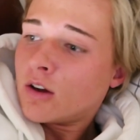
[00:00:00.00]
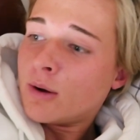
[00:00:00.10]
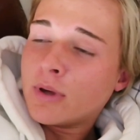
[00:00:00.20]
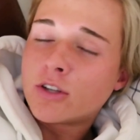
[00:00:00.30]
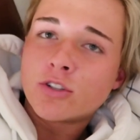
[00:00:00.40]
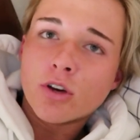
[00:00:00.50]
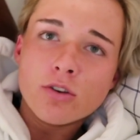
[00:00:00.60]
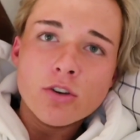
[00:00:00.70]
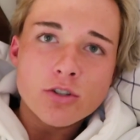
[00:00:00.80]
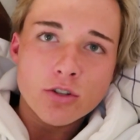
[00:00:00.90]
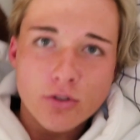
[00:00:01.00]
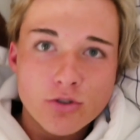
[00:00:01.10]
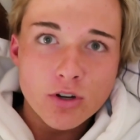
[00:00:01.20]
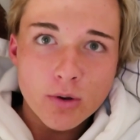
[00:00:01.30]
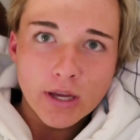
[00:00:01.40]
I'm like so used to
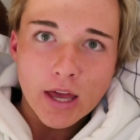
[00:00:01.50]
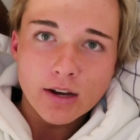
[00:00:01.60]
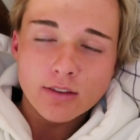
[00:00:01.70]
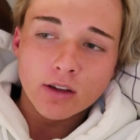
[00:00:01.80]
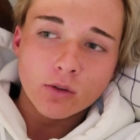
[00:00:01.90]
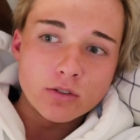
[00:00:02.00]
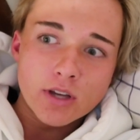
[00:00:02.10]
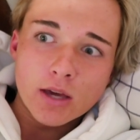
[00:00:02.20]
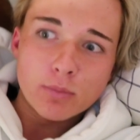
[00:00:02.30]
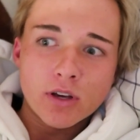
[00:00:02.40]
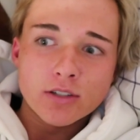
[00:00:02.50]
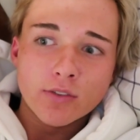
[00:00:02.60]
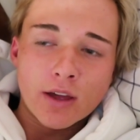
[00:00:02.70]
not doing anything all day because of,